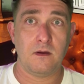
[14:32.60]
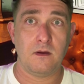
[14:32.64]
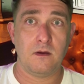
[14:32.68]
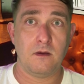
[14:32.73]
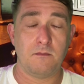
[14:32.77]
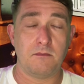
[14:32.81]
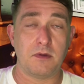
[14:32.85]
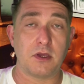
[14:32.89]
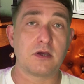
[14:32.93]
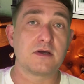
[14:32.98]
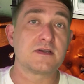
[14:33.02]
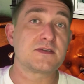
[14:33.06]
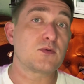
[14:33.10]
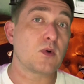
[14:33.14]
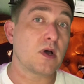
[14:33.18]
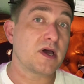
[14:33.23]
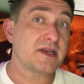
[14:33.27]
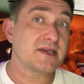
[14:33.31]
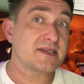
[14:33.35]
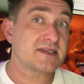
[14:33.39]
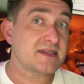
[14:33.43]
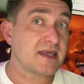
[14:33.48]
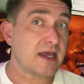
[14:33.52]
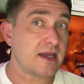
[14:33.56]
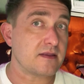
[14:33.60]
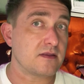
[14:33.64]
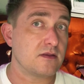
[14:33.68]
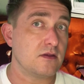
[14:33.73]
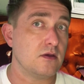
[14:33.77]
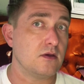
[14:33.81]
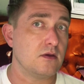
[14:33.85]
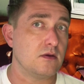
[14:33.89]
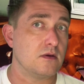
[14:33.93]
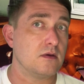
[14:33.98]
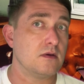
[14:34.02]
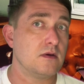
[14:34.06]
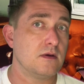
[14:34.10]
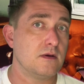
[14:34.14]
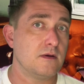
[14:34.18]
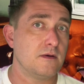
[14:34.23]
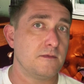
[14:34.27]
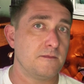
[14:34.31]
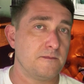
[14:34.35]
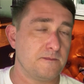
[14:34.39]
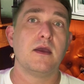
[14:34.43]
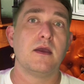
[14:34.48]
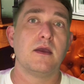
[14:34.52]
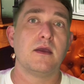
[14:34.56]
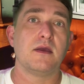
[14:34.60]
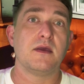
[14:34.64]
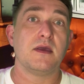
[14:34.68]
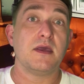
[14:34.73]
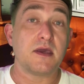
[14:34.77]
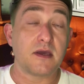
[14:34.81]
Because what does that do? He